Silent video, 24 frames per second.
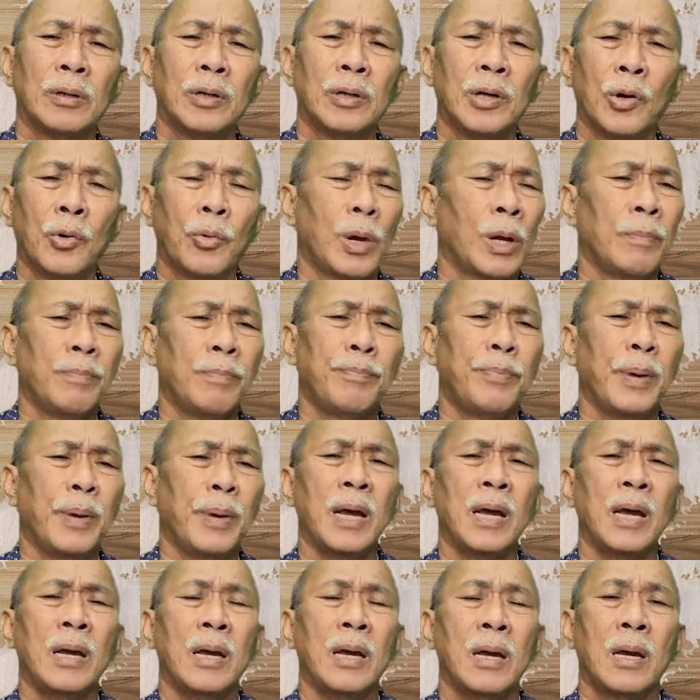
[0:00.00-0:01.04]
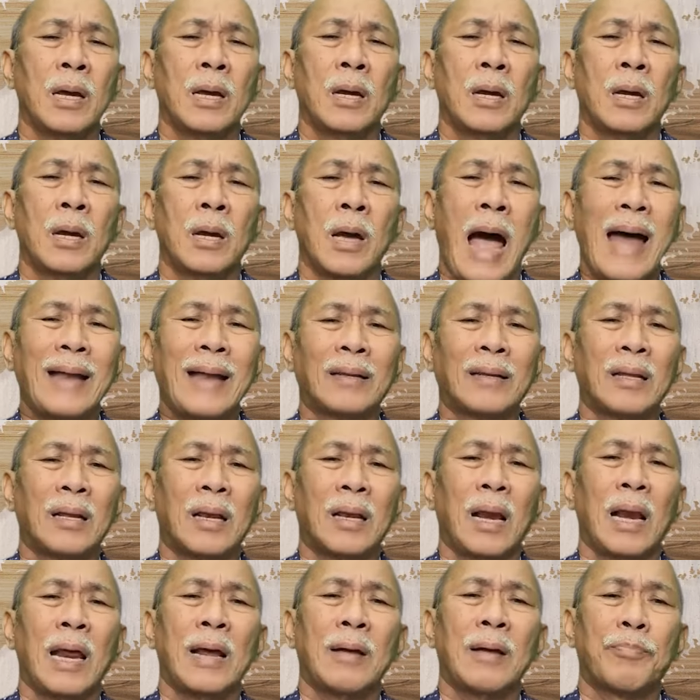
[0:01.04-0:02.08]
you will be
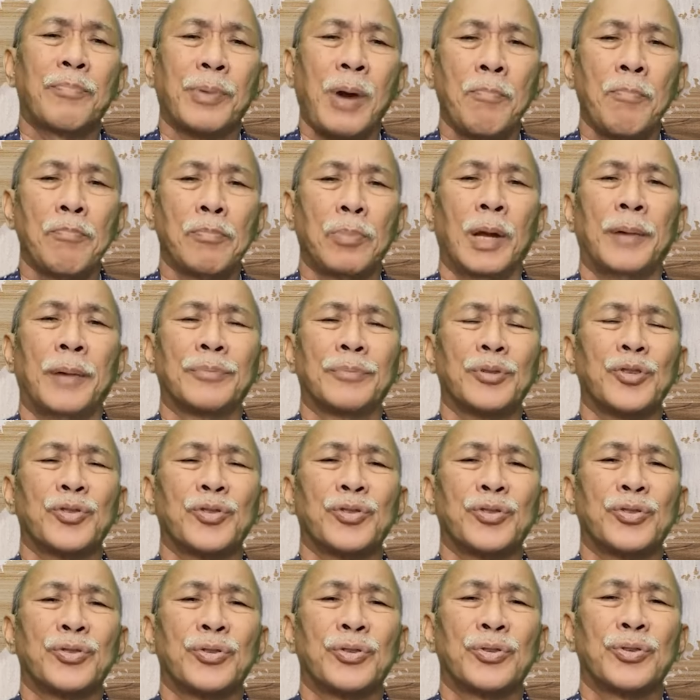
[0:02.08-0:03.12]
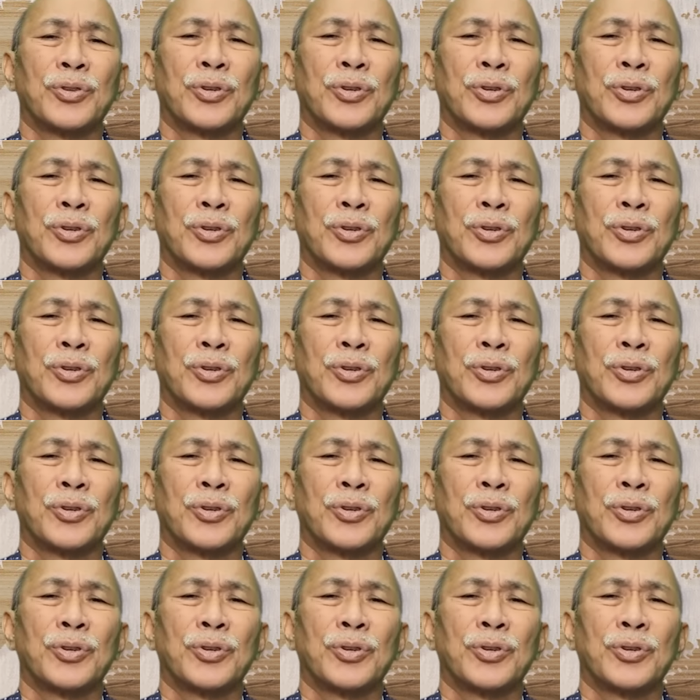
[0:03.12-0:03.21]
handling problems.